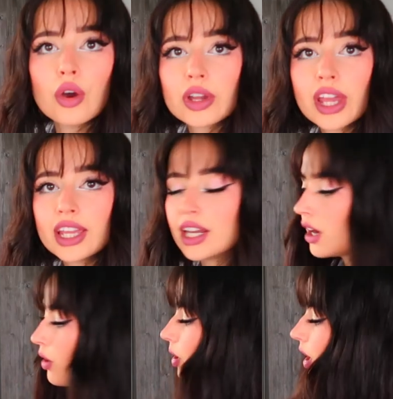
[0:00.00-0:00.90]
Okay,
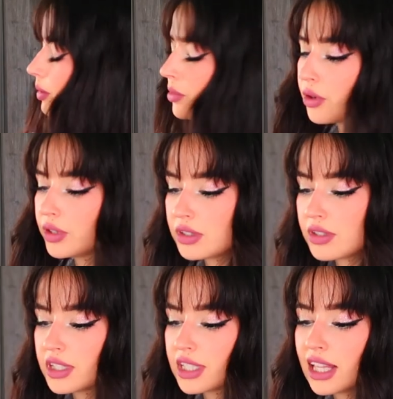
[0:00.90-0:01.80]
now I'm going to
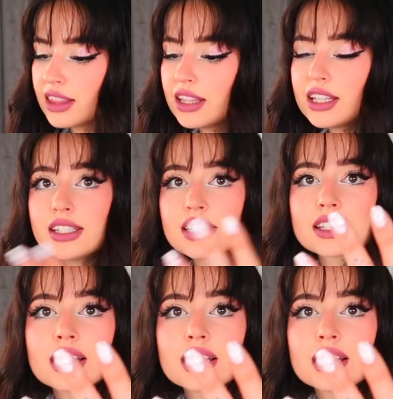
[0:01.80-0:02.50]
set this.